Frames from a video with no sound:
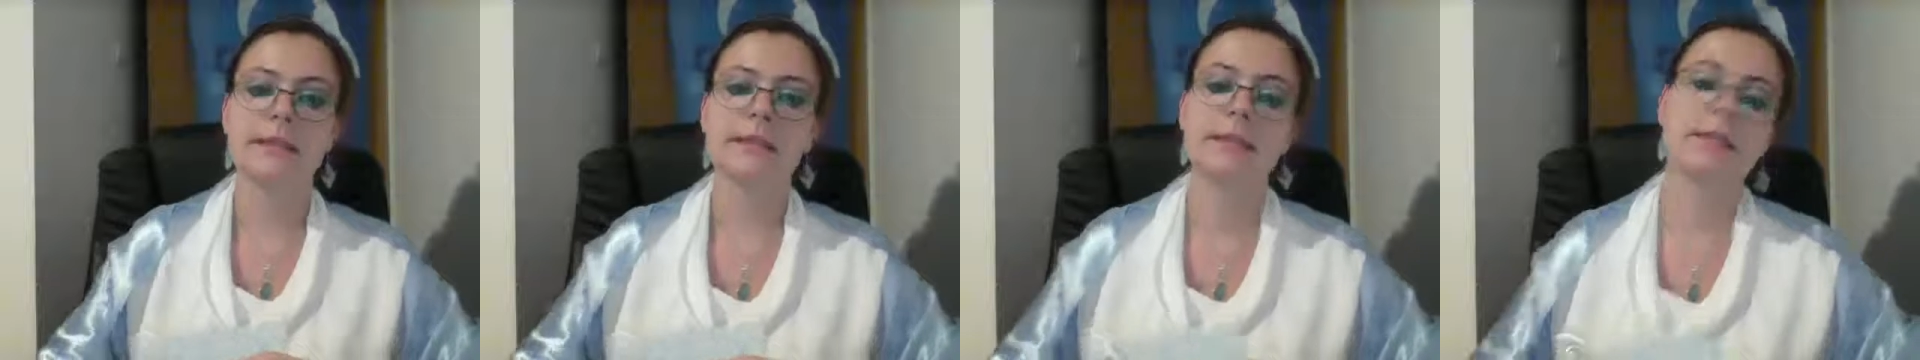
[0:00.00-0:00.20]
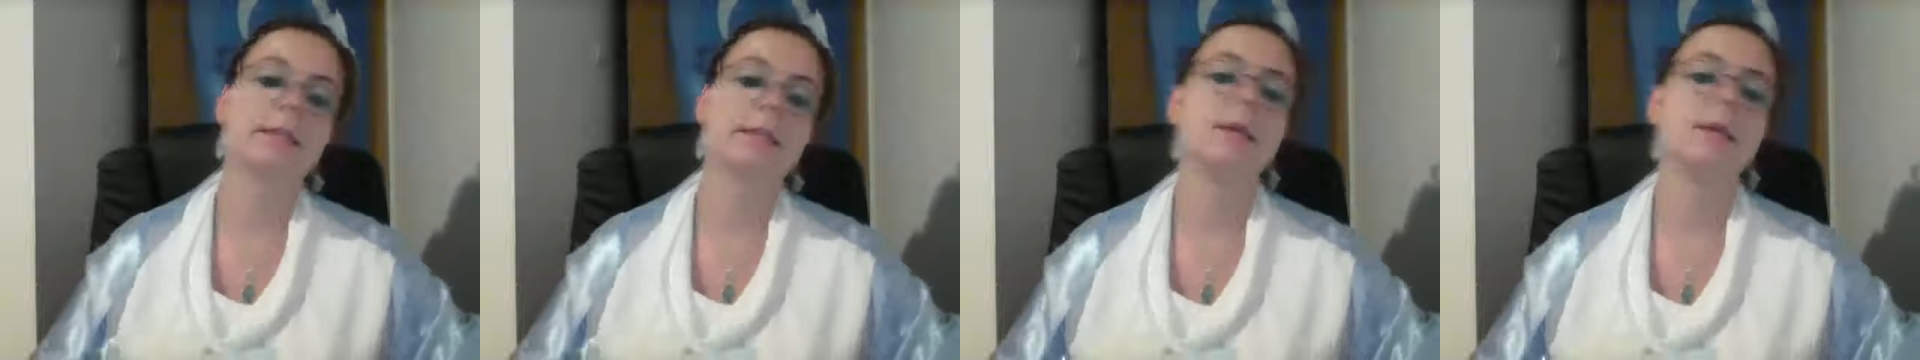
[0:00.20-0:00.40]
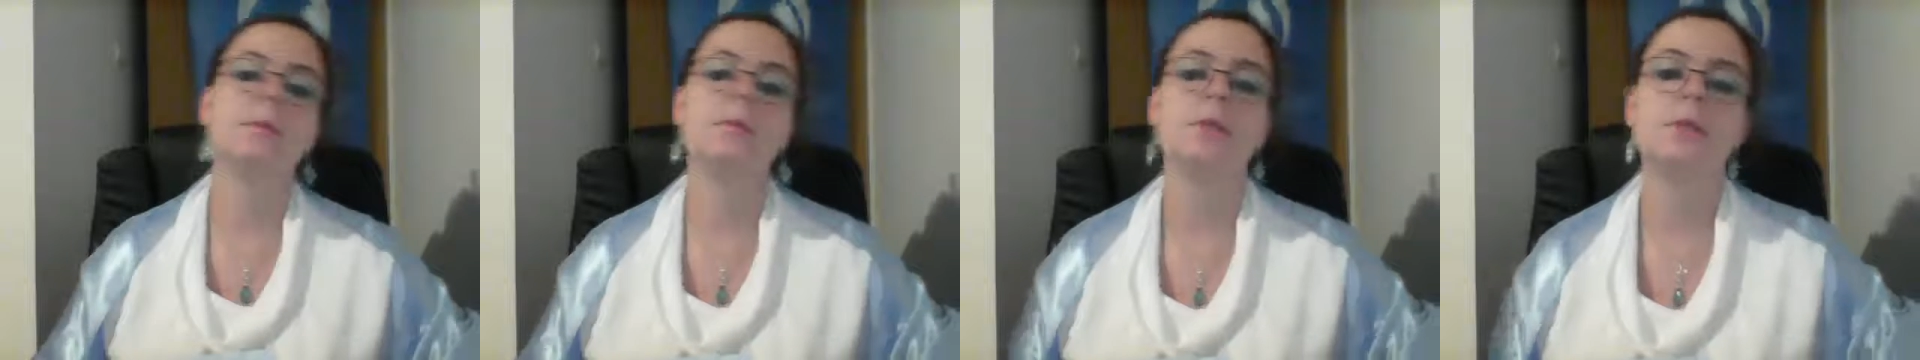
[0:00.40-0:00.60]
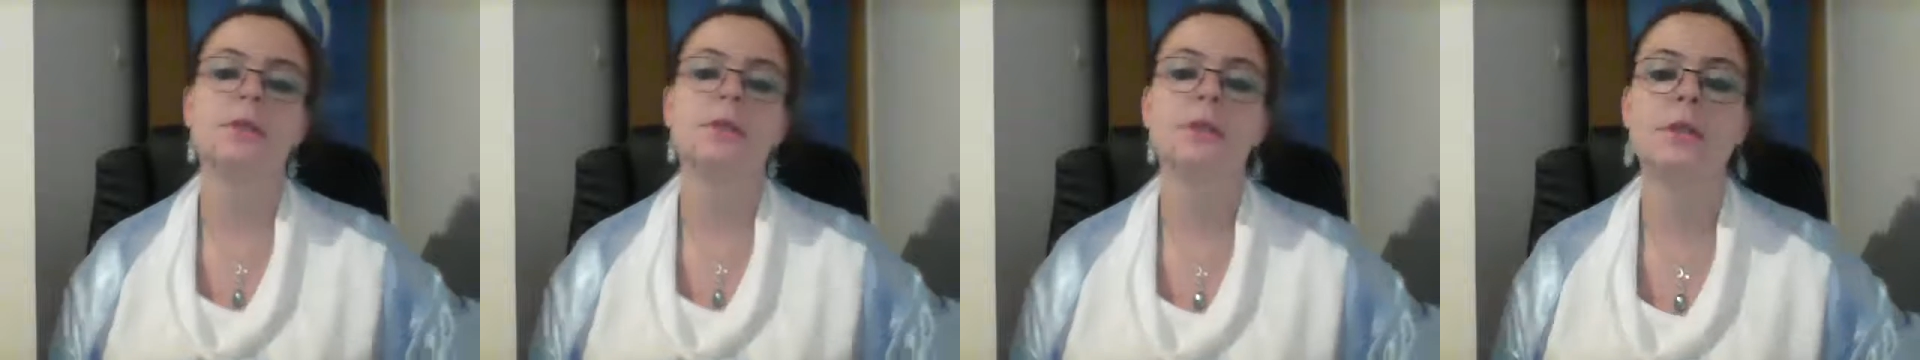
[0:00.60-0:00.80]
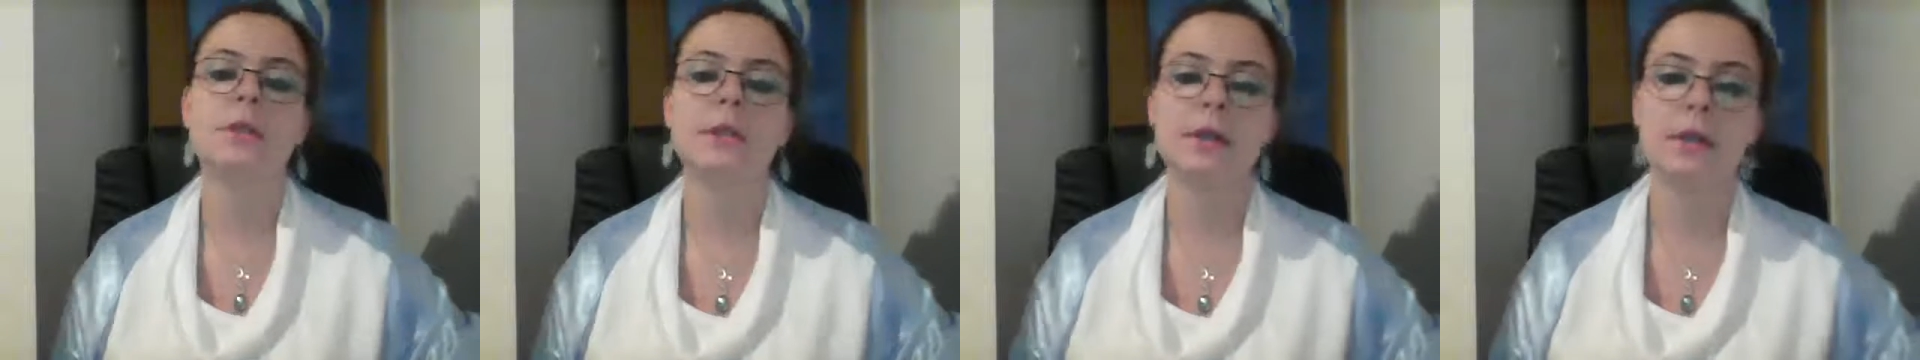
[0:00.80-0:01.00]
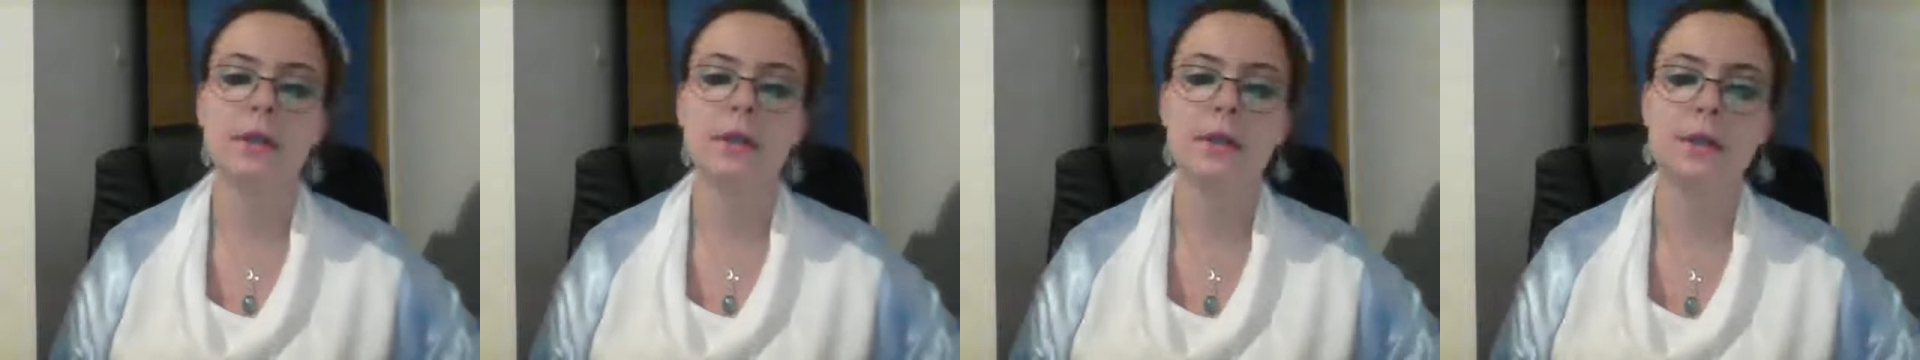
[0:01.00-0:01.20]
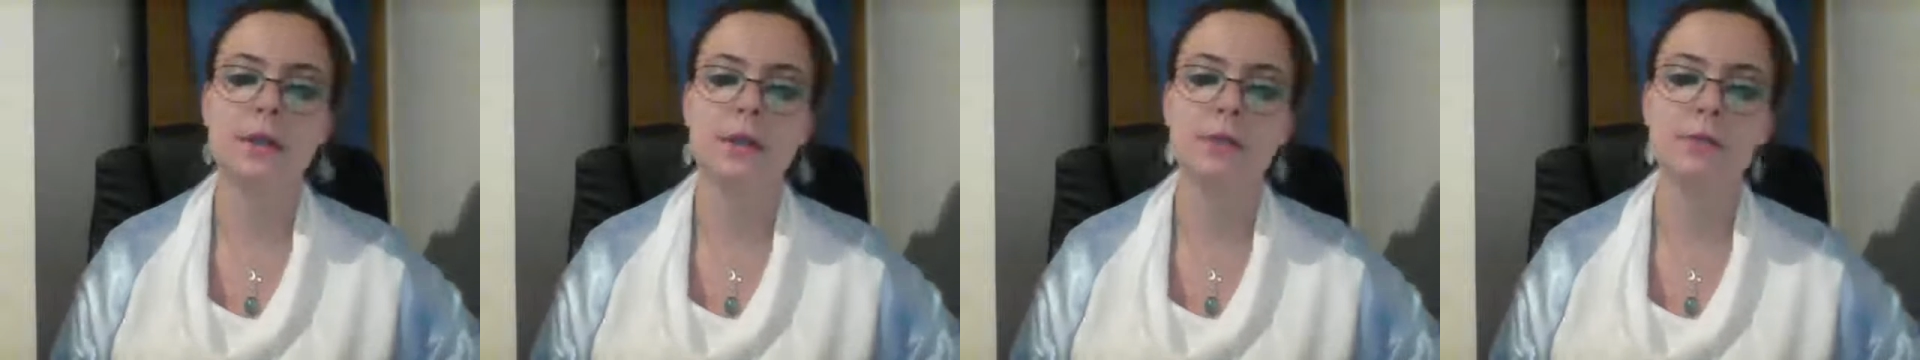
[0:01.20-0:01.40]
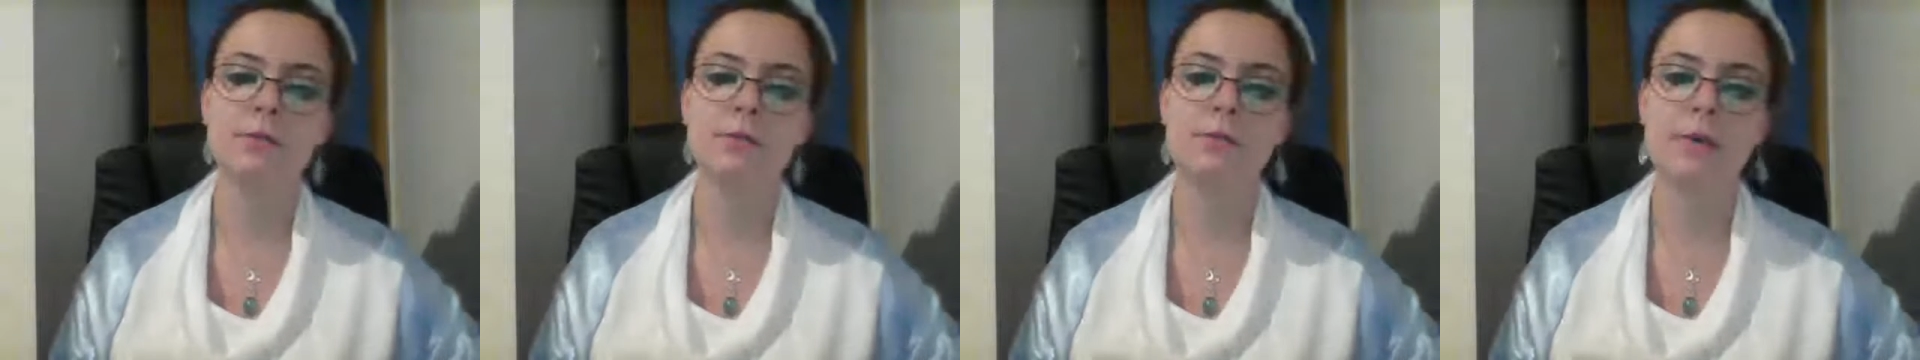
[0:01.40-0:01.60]
Salam dostlar,
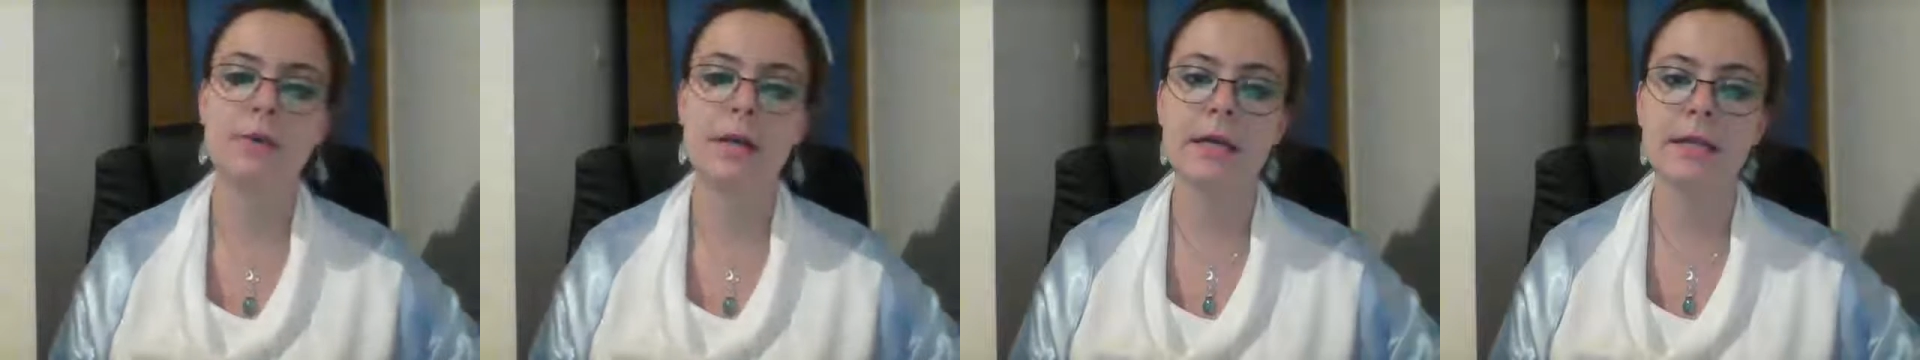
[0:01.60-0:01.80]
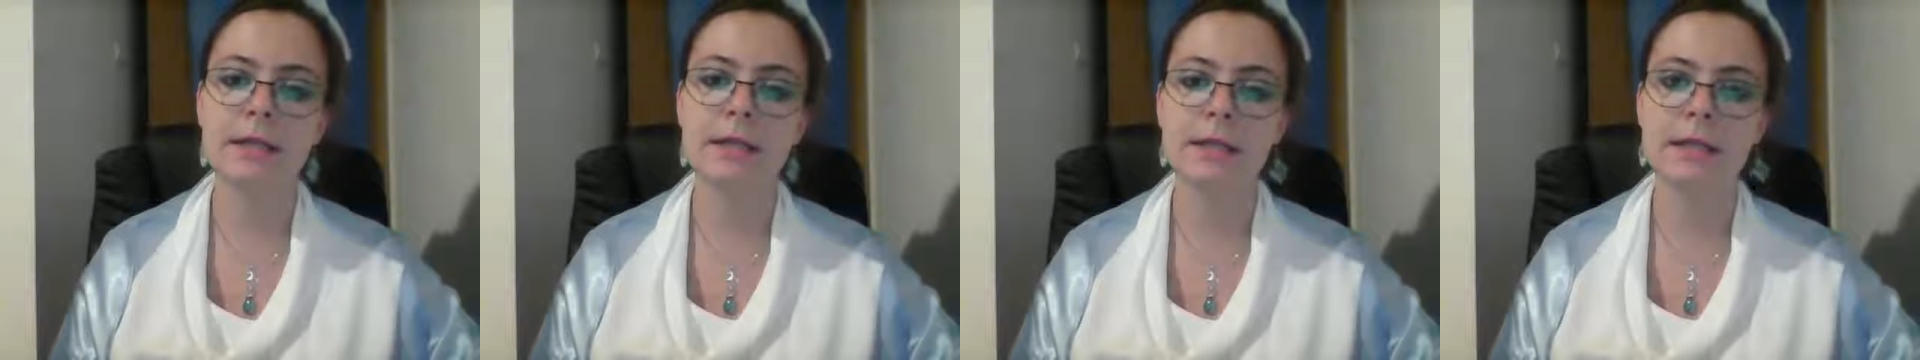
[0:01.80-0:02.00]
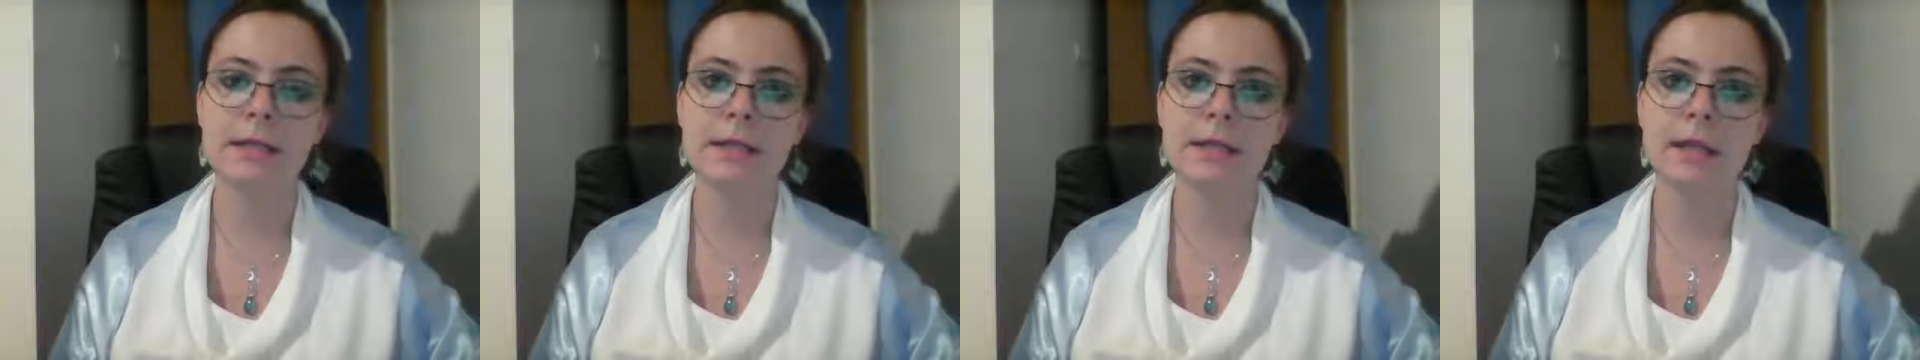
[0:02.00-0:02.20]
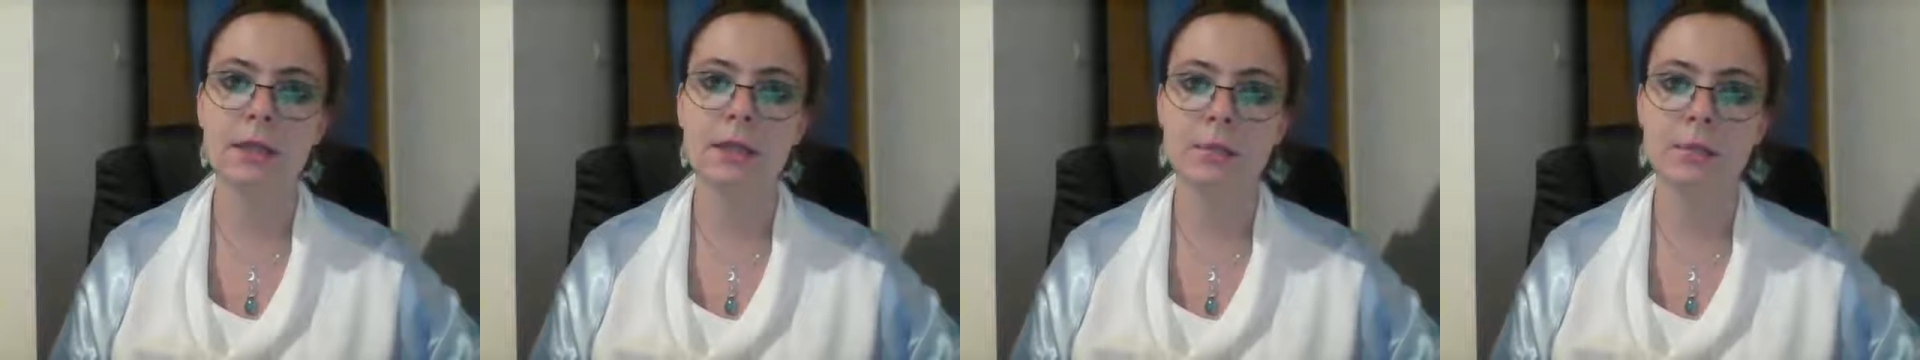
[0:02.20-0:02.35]
hello friends,